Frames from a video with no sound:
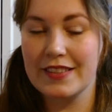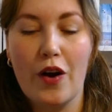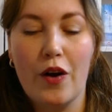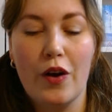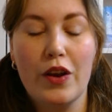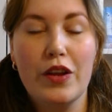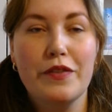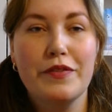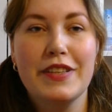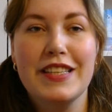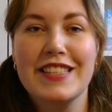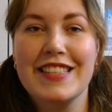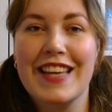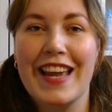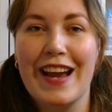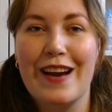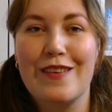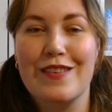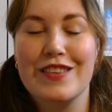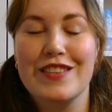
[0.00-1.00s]
All of these
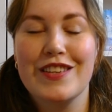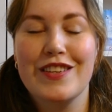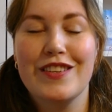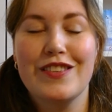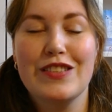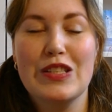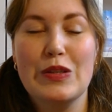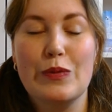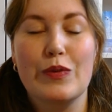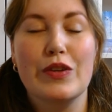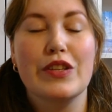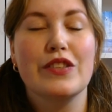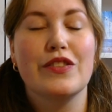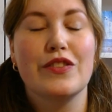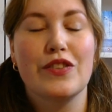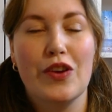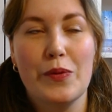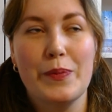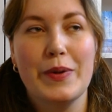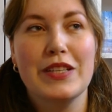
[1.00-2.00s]
characters were
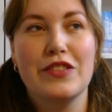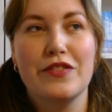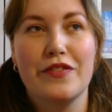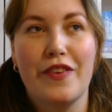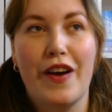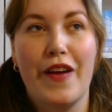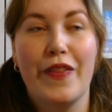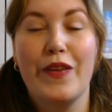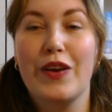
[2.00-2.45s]
so much fun.